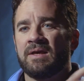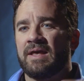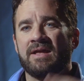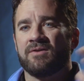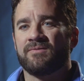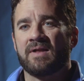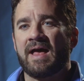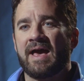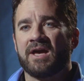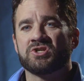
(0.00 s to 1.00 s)
in a
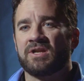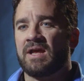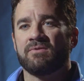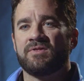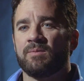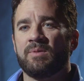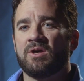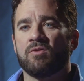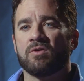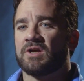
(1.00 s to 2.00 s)
flash and everything
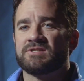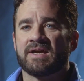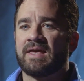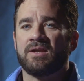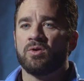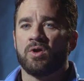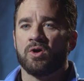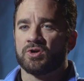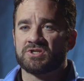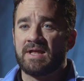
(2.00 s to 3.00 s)
be over because I can no
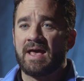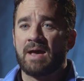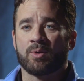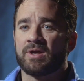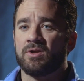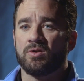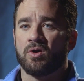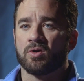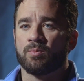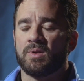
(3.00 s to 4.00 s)
longer snap or can no
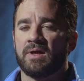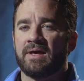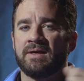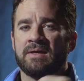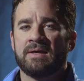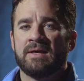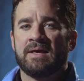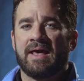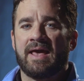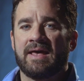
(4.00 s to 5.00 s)
longer play.
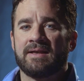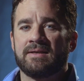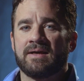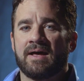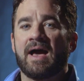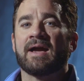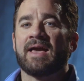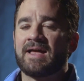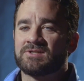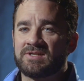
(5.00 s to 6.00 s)
And I
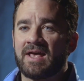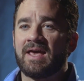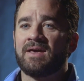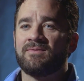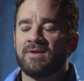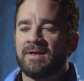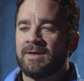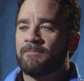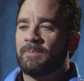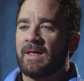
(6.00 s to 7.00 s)
got saved,
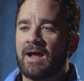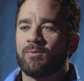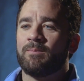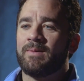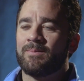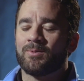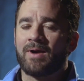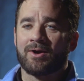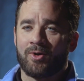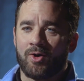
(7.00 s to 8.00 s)
and I remember
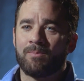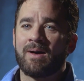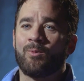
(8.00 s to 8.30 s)
I called my